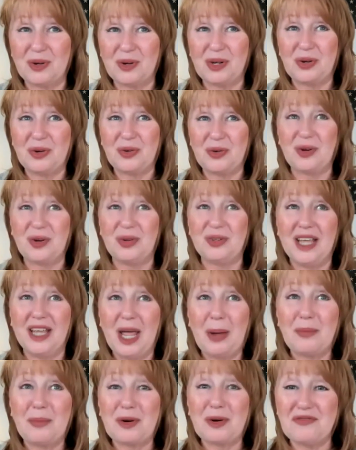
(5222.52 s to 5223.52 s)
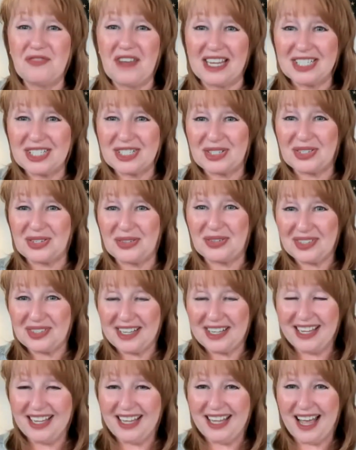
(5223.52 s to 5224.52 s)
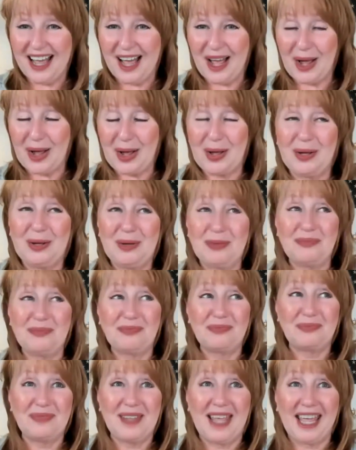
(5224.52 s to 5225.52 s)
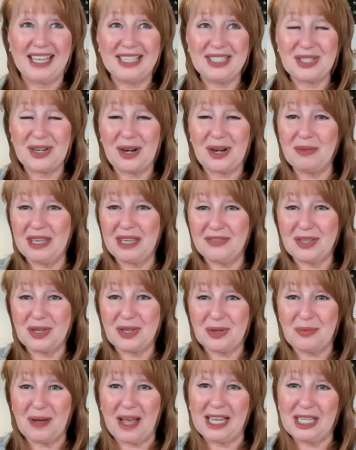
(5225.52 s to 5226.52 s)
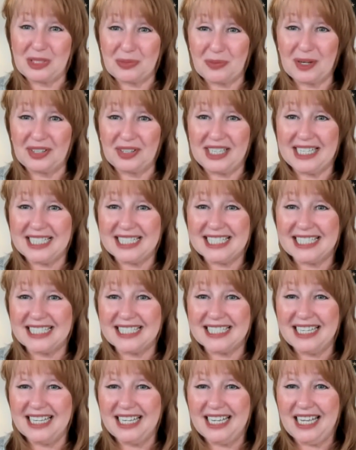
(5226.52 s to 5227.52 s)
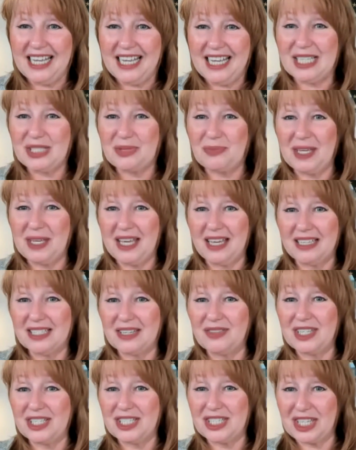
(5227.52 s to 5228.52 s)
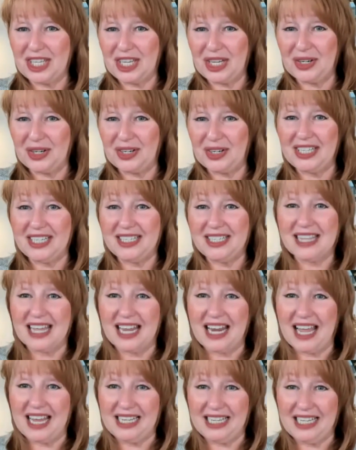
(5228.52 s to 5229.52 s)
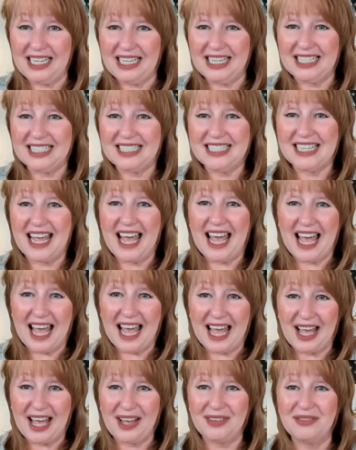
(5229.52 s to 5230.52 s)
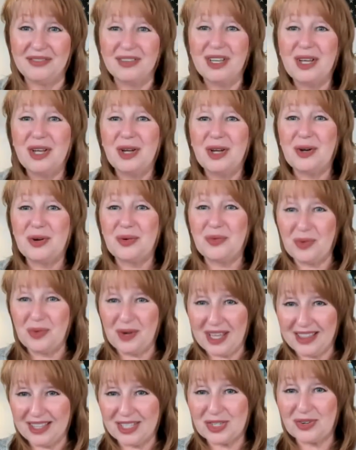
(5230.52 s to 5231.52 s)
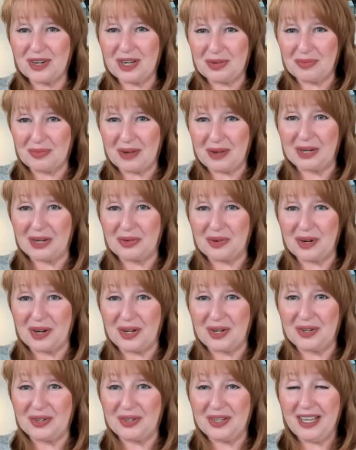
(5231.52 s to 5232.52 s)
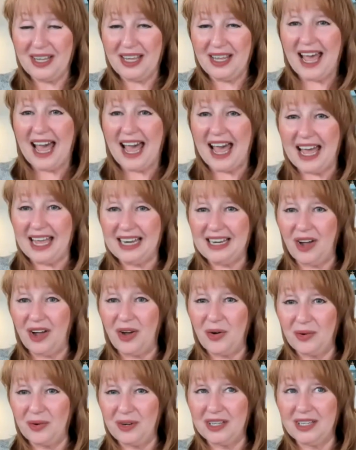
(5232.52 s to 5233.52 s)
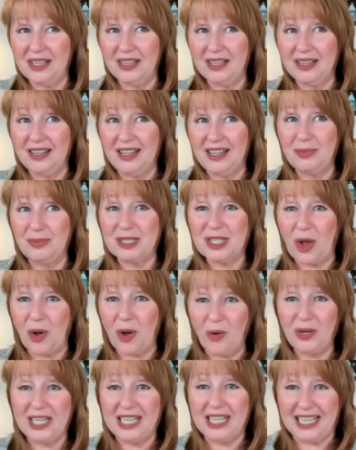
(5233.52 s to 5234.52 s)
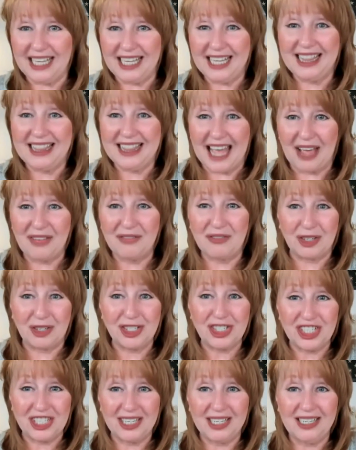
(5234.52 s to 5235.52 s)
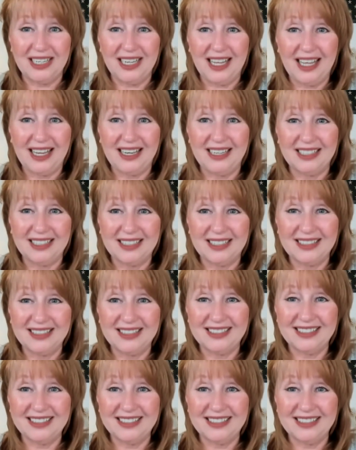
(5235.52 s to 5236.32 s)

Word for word: quote unquote professional um, answer. I'm giving you my experience. Is because of the securities that I needed to have with Trend Micro had only it was only in that version, and